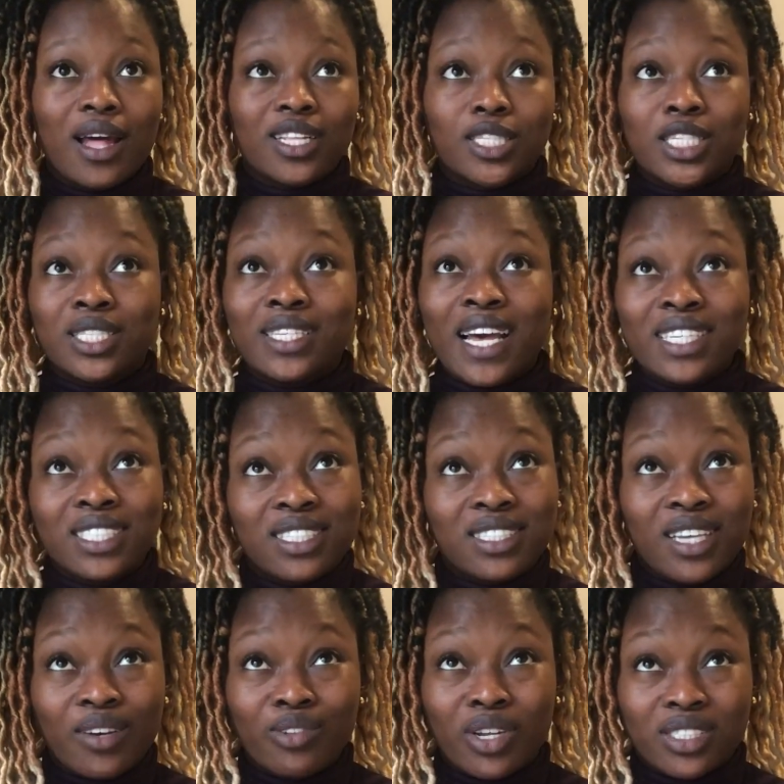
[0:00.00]
The test
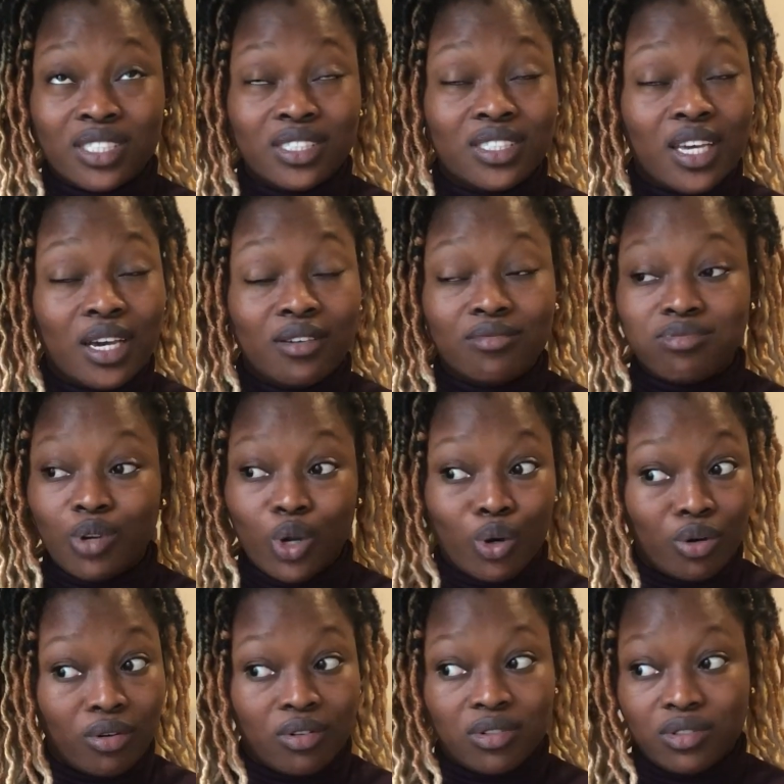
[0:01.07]
itself doesn't take
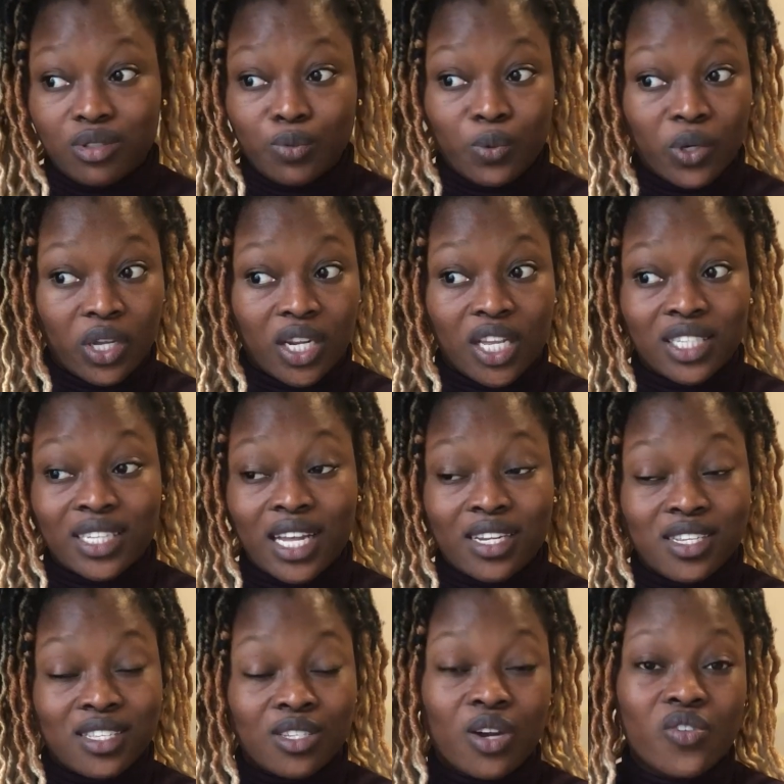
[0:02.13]
long, to be honest, and
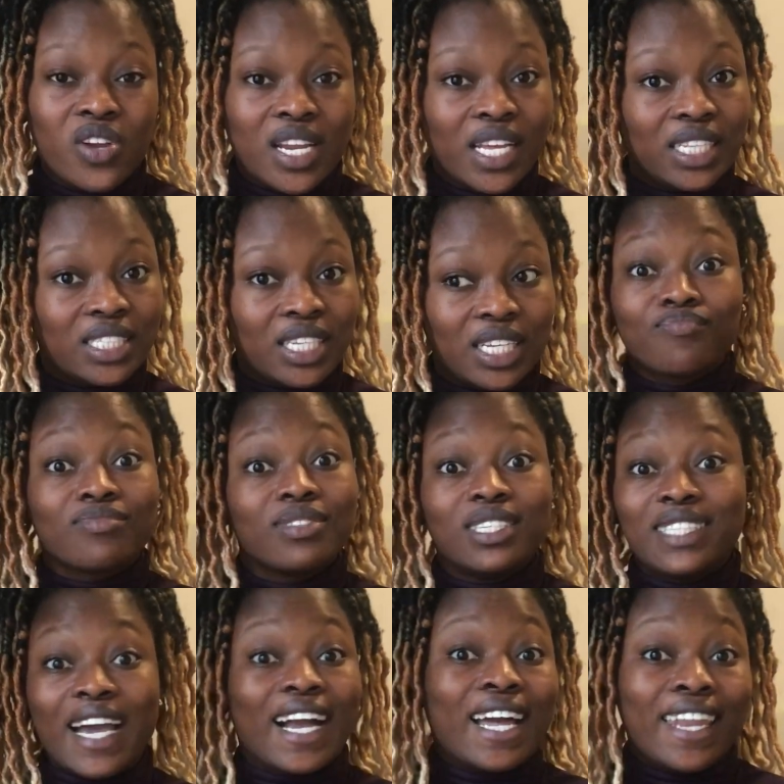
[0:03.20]
it's not really a test. It's
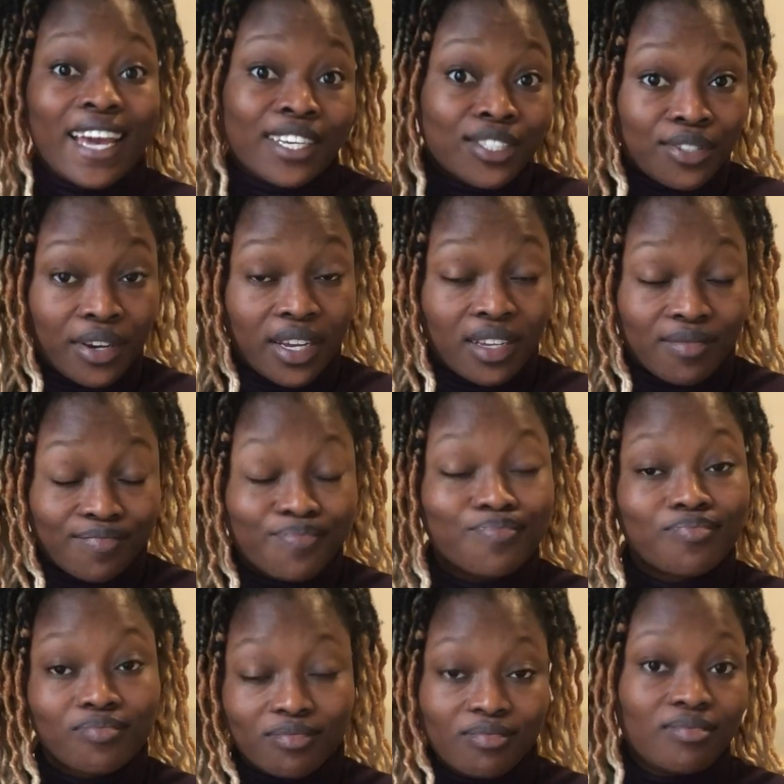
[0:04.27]
like an x-ray.
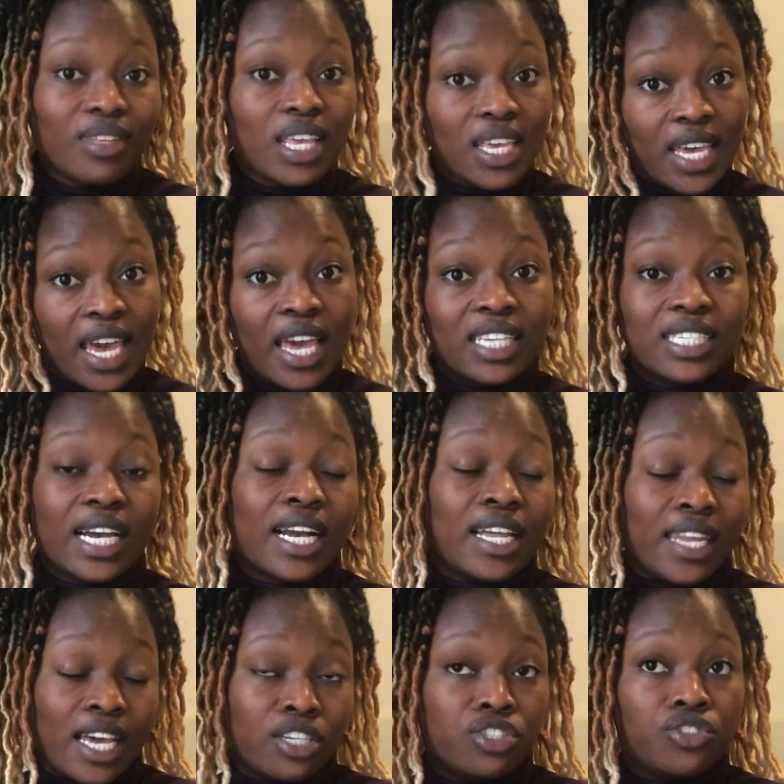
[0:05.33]
Yeah, it's like an
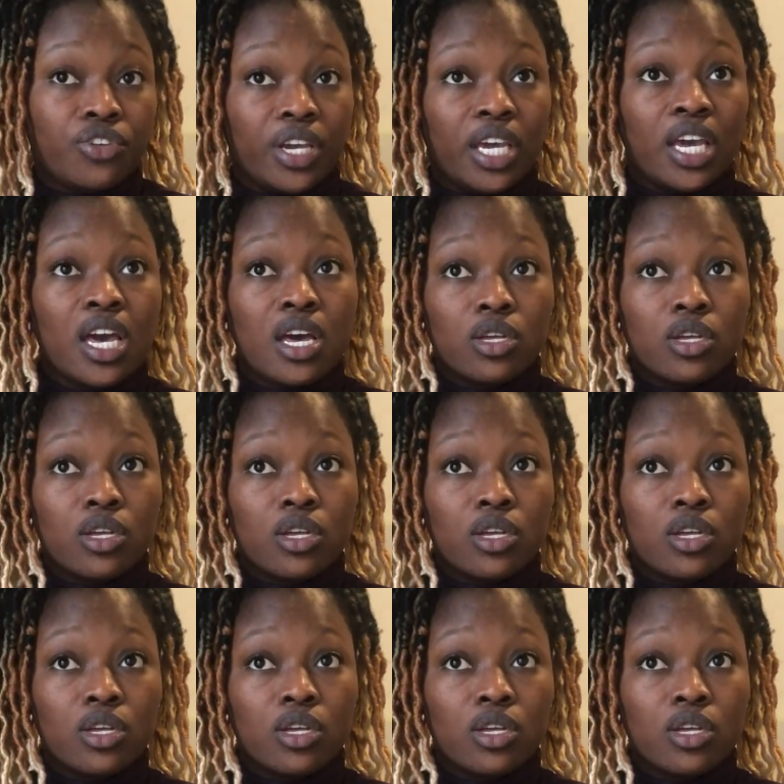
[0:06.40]
x-ray.